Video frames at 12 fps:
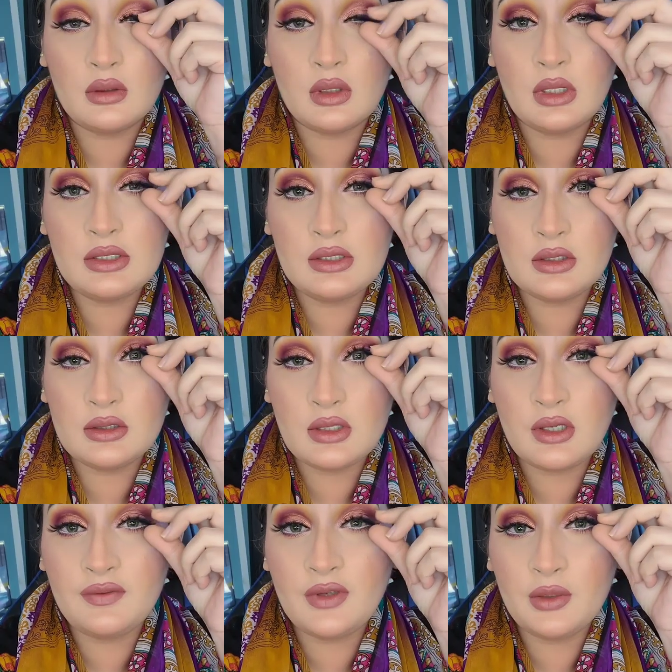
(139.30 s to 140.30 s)
I just
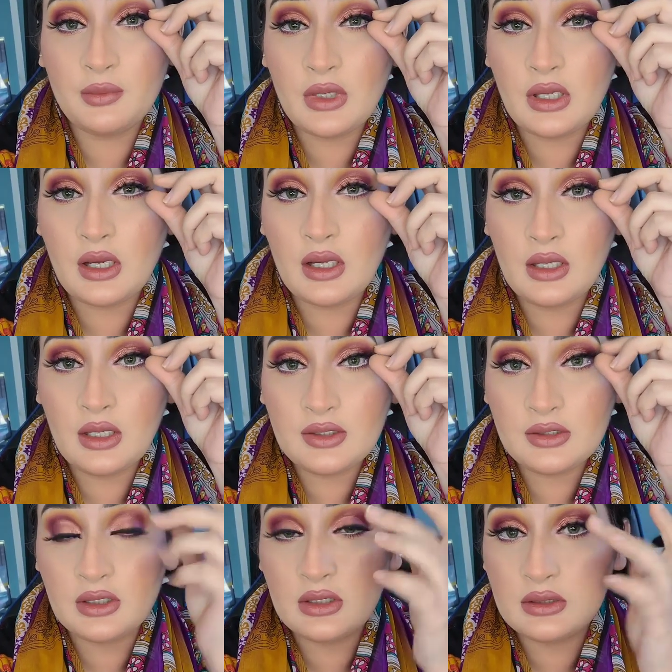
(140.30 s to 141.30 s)
have done my
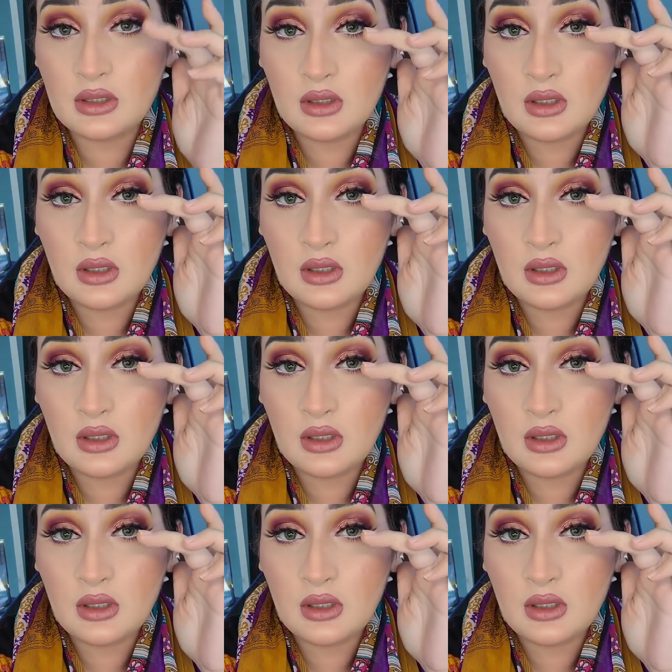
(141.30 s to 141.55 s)
eyelashes.